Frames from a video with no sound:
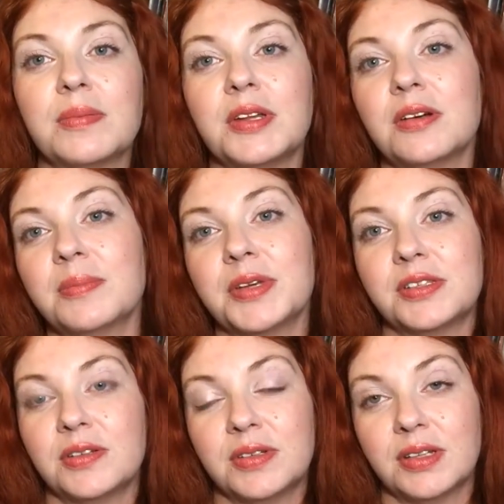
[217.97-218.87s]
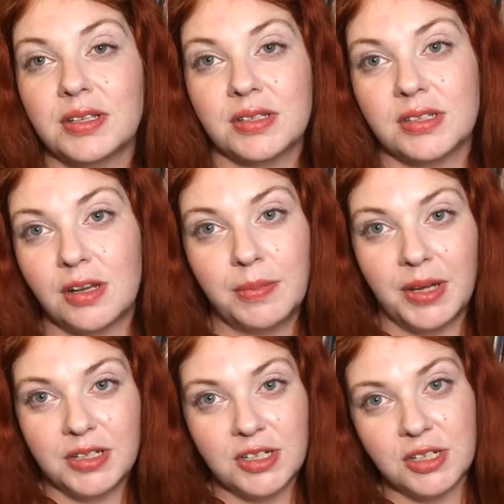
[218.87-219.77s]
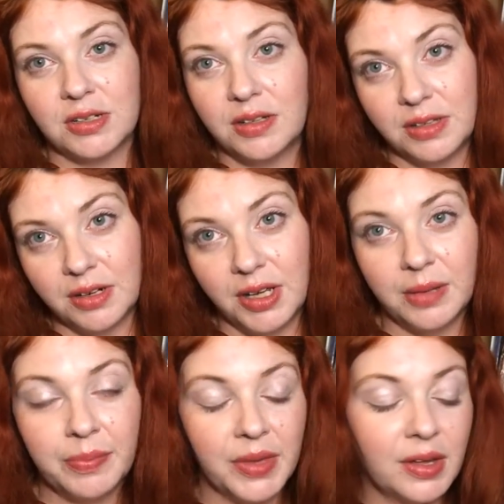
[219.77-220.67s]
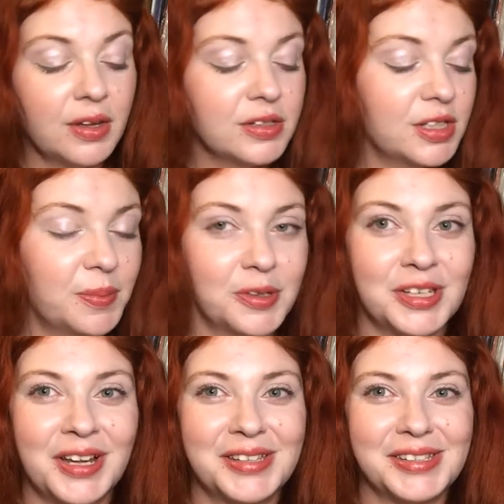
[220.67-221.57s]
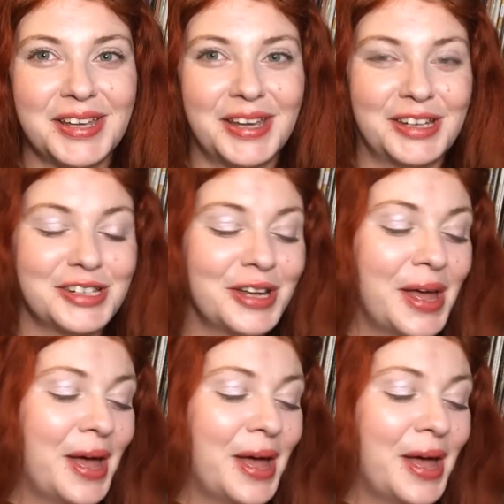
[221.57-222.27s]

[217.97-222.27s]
because you have to like sit down and pay attention in theory to the person on stage.